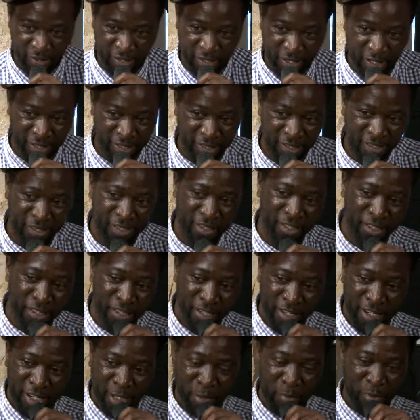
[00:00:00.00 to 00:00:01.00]
That's
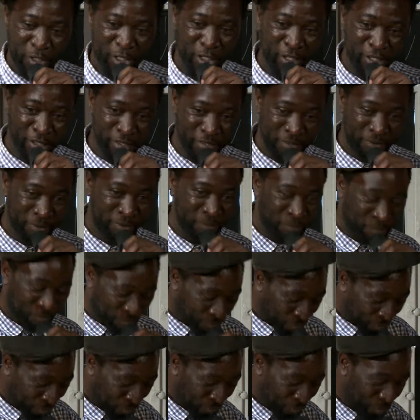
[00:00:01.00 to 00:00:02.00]
the naming.
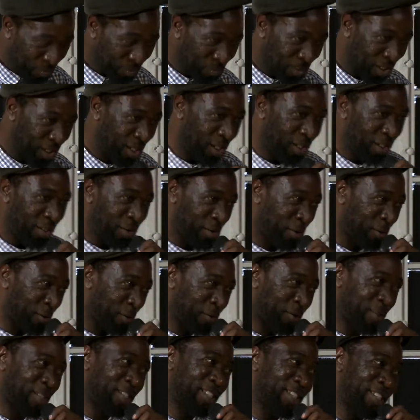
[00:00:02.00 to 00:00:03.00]

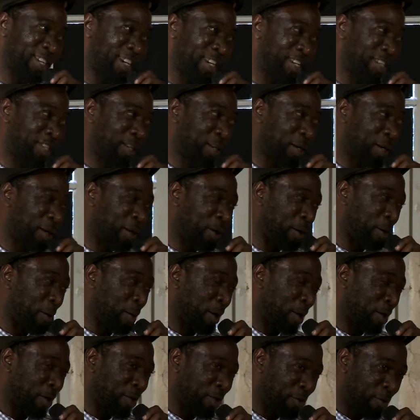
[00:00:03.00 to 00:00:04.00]
So,
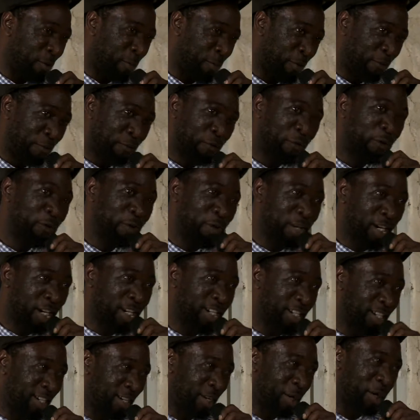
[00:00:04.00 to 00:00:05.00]
you know, before
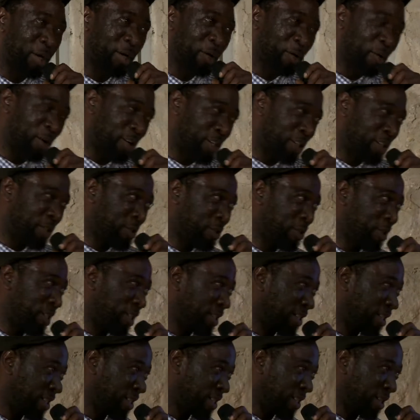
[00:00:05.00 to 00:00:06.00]
I got into
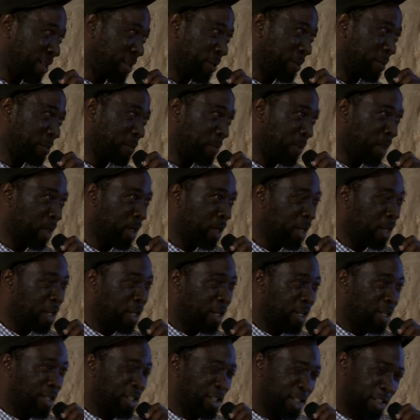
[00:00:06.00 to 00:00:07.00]
this
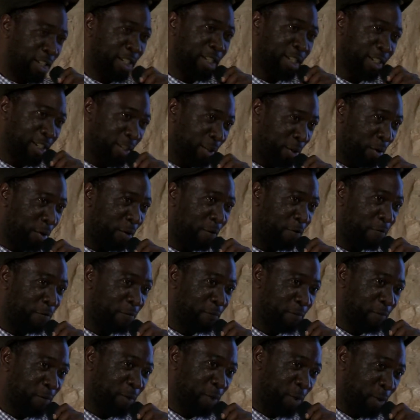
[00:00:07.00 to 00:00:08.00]
journey
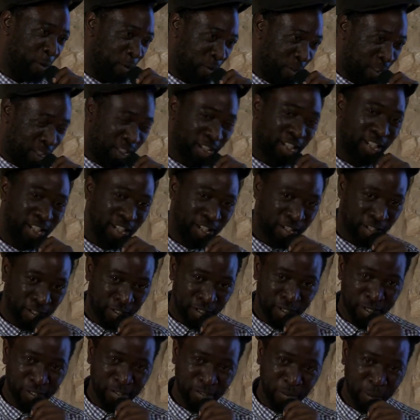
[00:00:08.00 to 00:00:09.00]
of, you know,
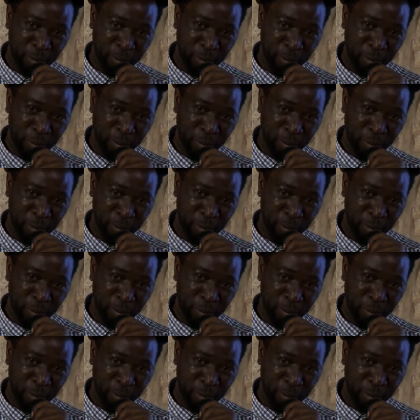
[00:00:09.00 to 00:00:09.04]
seeking